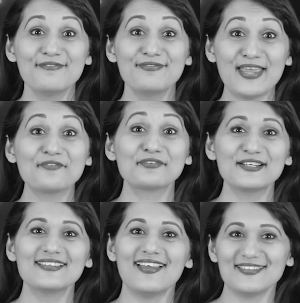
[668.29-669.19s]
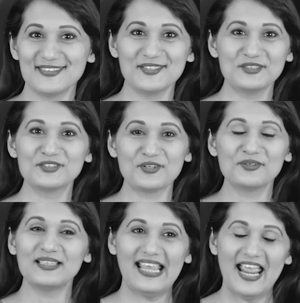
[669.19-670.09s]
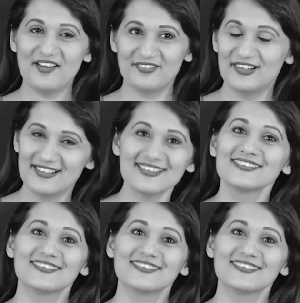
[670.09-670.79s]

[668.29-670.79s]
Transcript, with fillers: favorite SEO joke ever?